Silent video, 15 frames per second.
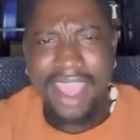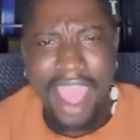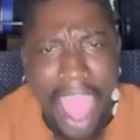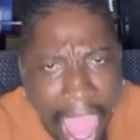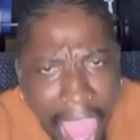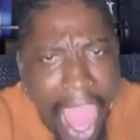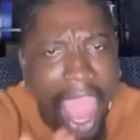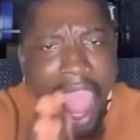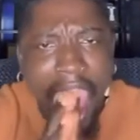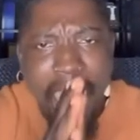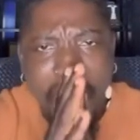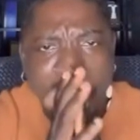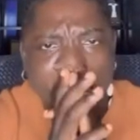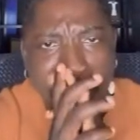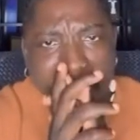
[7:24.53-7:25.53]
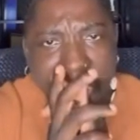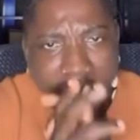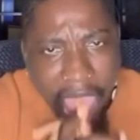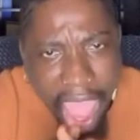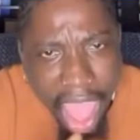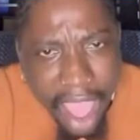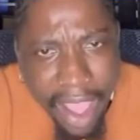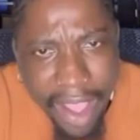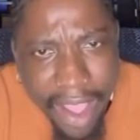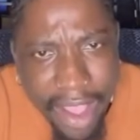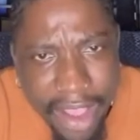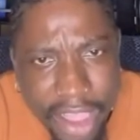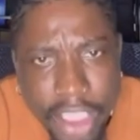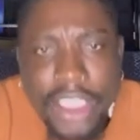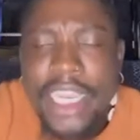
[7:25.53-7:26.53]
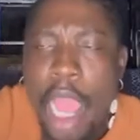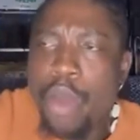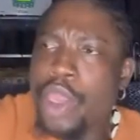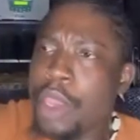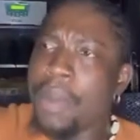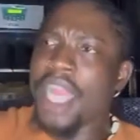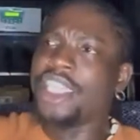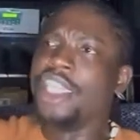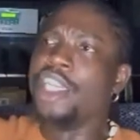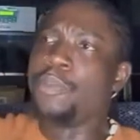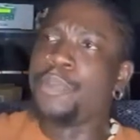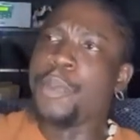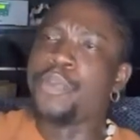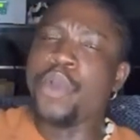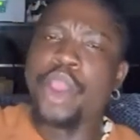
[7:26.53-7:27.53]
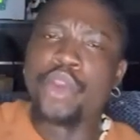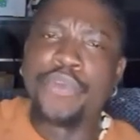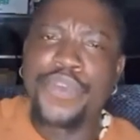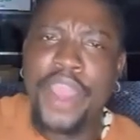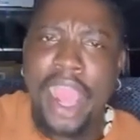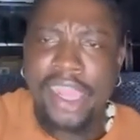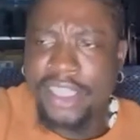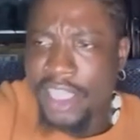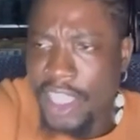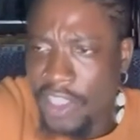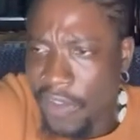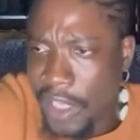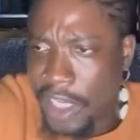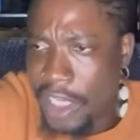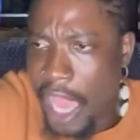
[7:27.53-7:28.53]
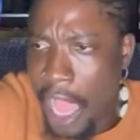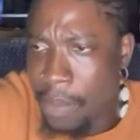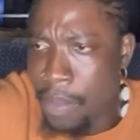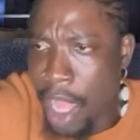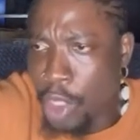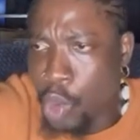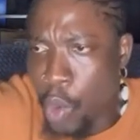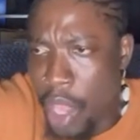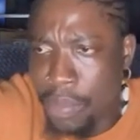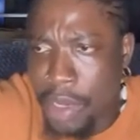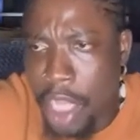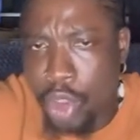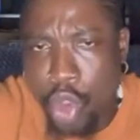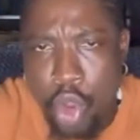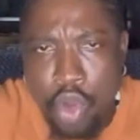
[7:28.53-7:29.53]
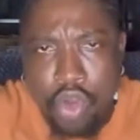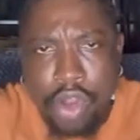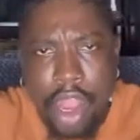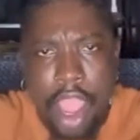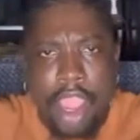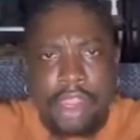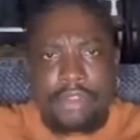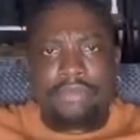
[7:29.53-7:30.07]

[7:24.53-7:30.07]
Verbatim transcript: Eh? Now imagine the people who no fit access VeryDarkMan to help them talk online.